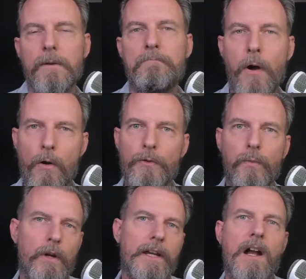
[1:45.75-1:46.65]
were both
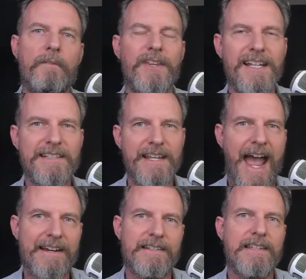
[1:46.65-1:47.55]
working off the
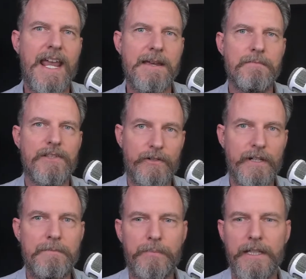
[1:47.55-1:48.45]
exact same
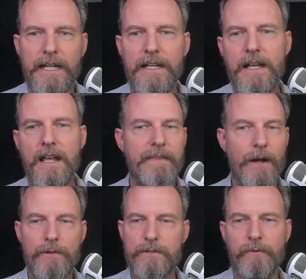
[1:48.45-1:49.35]
screenplay
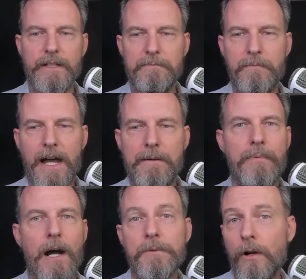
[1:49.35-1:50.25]
that was written by
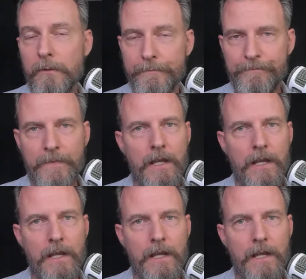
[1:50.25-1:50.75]
Bob Dolman.